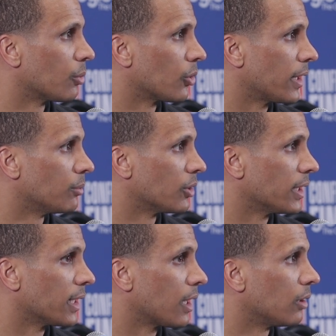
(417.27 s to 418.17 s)
we weren't able to
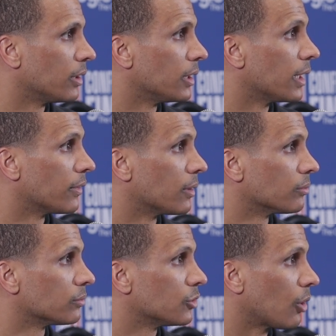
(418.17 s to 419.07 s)
get out and get
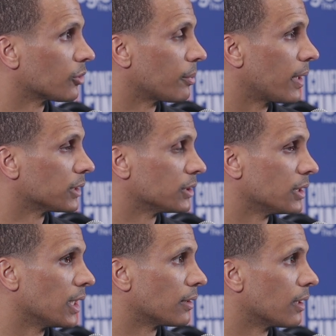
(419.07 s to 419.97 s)
them cross-matched
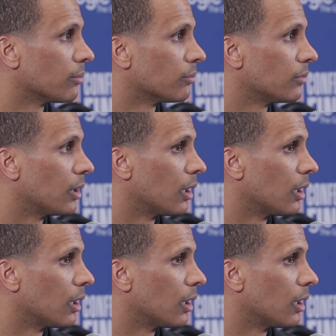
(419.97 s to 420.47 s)
and get them